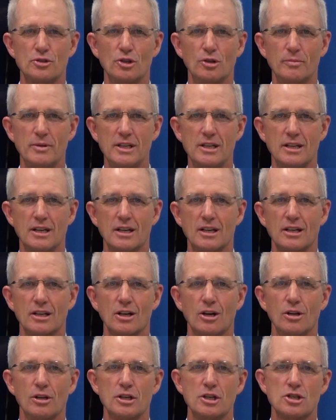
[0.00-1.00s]
you'll be
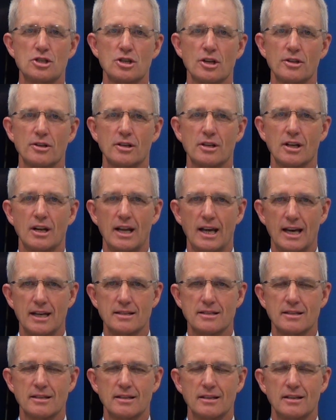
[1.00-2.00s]
calling each other
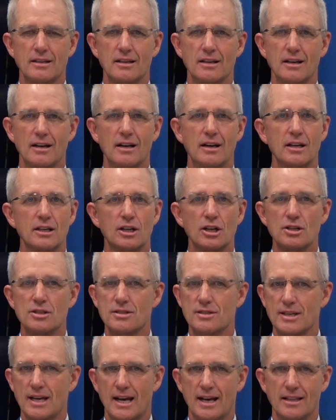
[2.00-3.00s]
Cadet
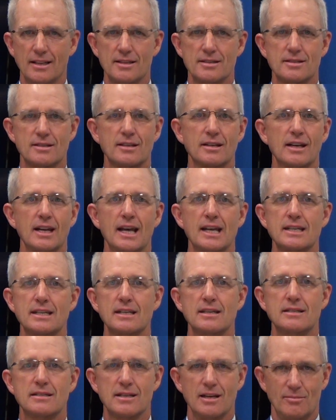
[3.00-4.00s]
Gonzalez,
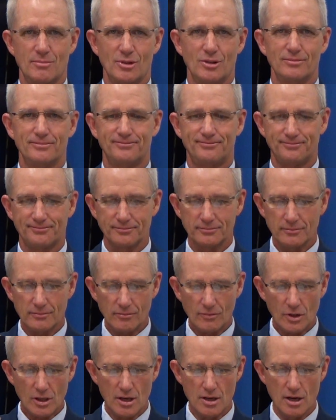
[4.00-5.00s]
Cadet Temple.
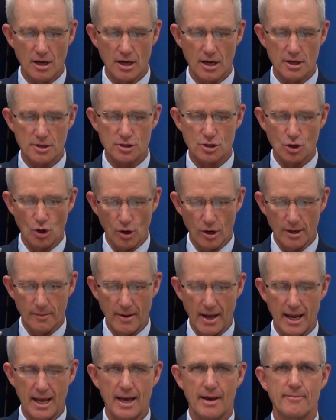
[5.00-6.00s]
Sir and
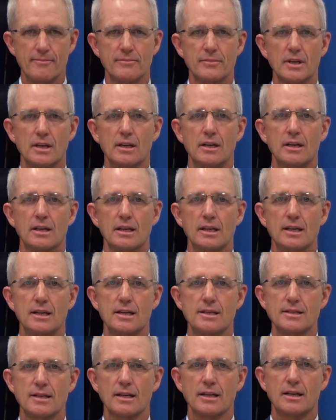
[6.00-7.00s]
ma'am, it
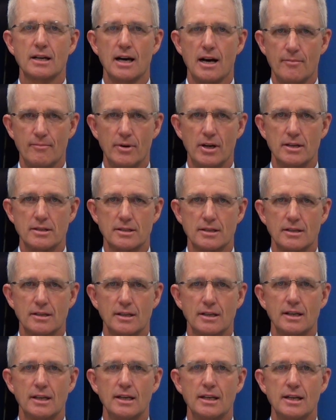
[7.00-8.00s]
is incumbent,
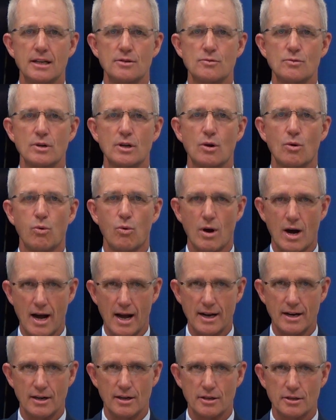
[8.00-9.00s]
it is
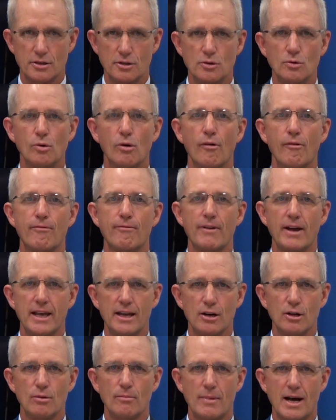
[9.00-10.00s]
required, you will
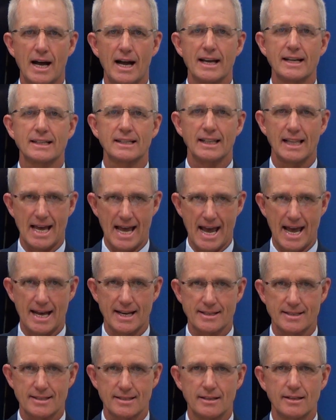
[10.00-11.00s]
fail my
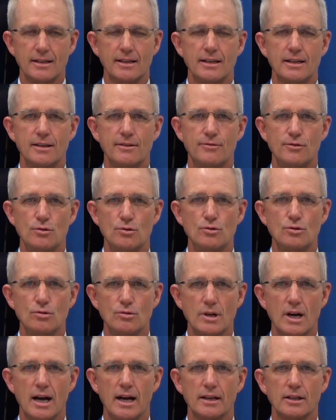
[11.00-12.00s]
class if you do
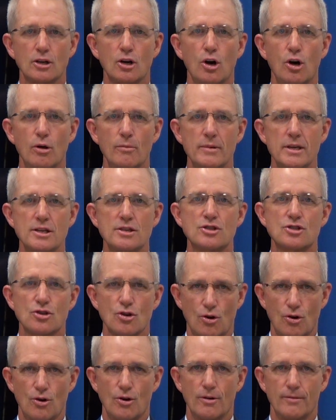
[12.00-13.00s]
not call me
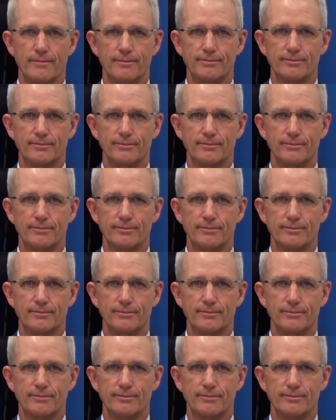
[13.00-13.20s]
sir.